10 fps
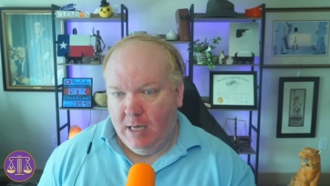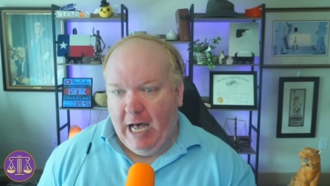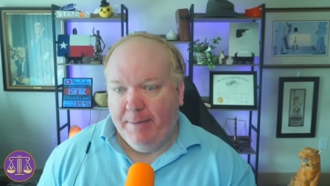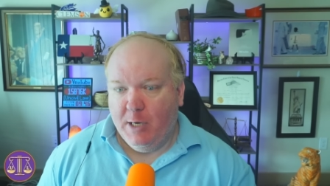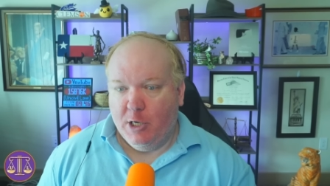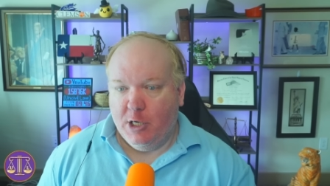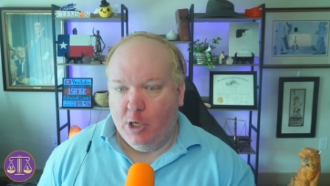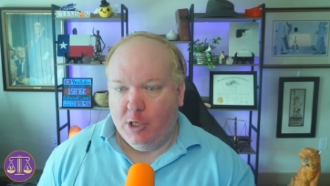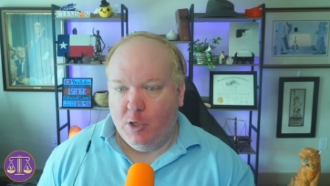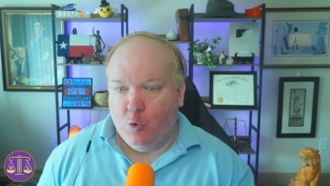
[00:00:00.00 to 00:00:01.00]
I'm going to
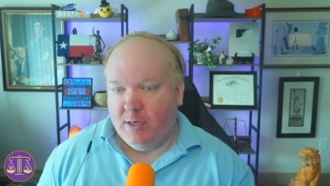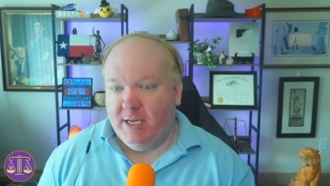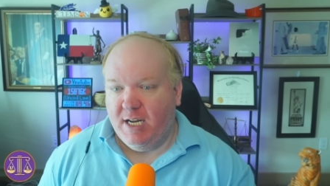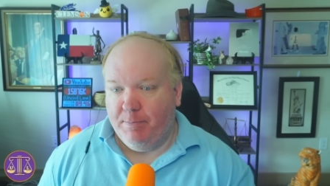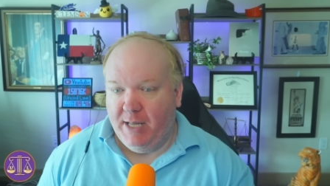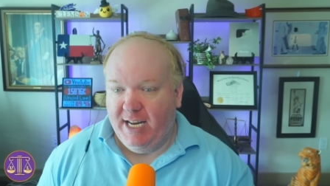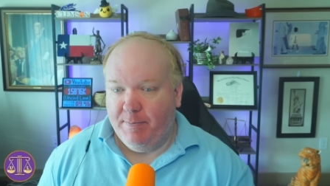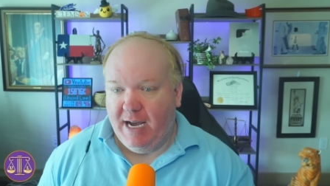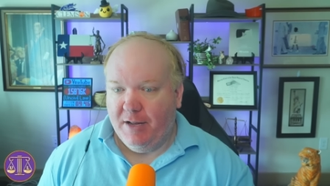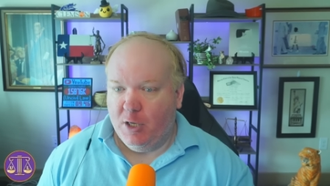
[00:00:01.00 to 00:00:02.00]
go to court to complain
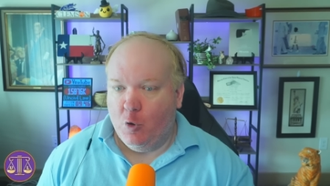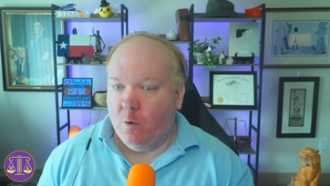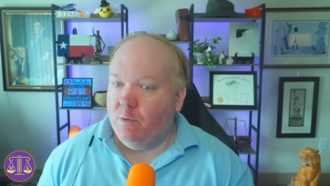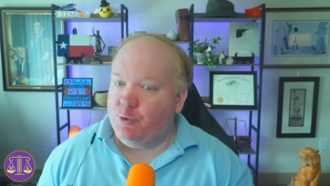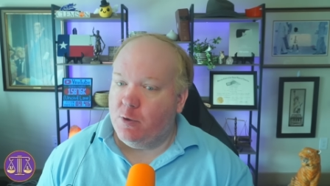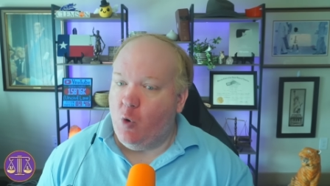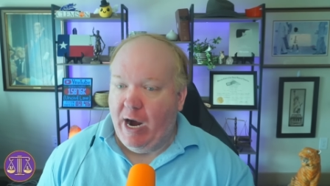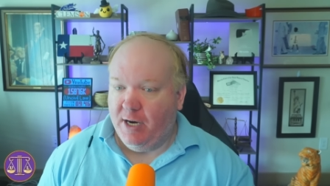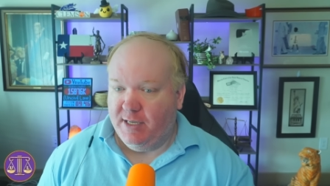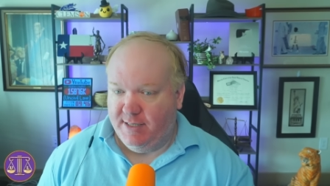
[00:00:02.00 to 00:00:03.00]
about. It. The court was
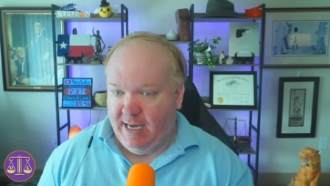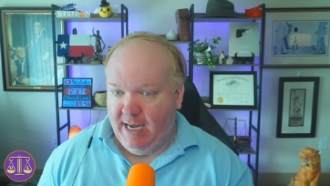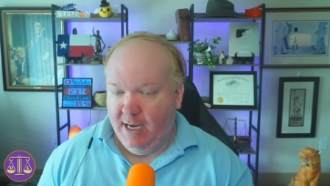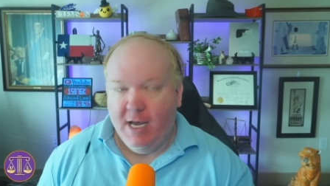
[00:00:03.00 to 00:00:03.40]
required to say,